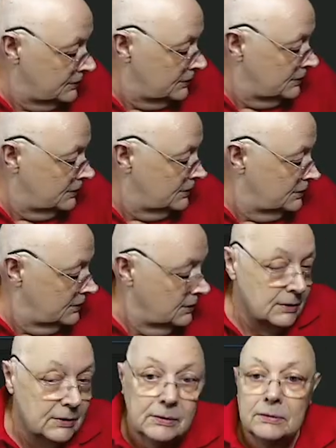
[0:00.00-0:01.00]

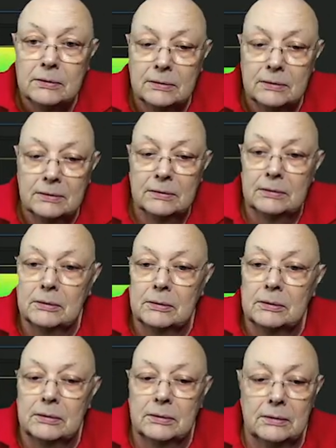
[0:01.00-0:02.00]

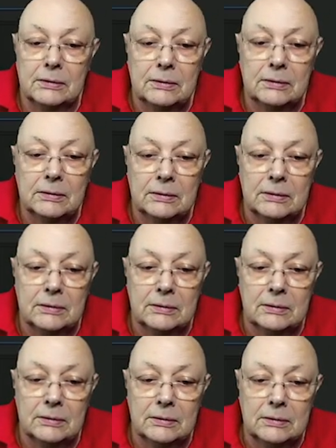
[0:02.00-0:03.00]

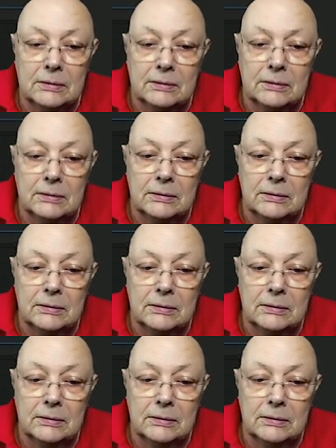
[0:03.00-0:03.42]
(silence)